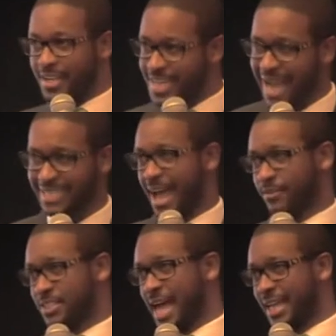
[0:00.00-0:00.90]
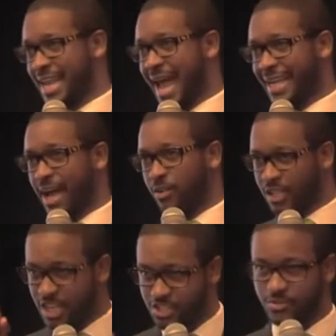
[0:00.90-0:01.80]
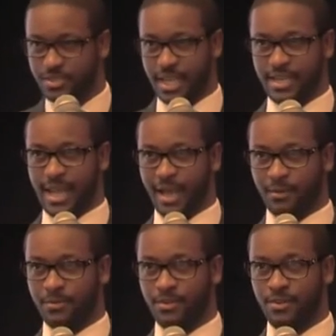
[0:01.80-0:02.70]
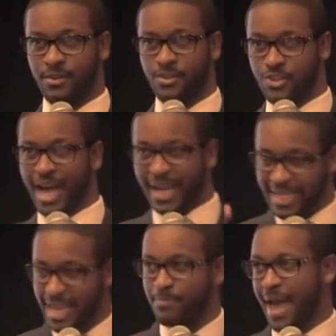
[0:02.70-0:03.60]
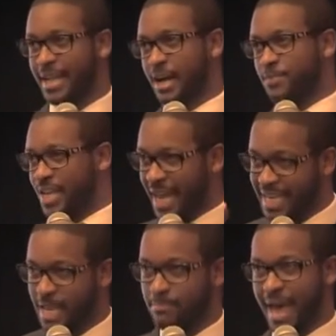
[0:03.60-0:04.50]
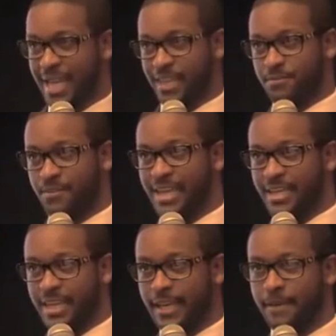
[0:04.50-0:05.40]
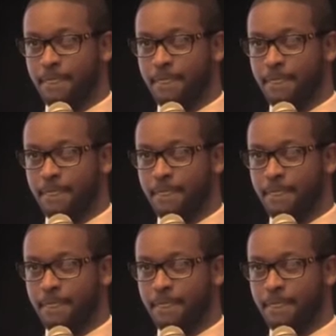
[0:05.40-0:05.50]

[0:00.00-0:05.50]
a knockdown is not a knockout unless you stay down. You got to get back up. You got to get back in the fight again.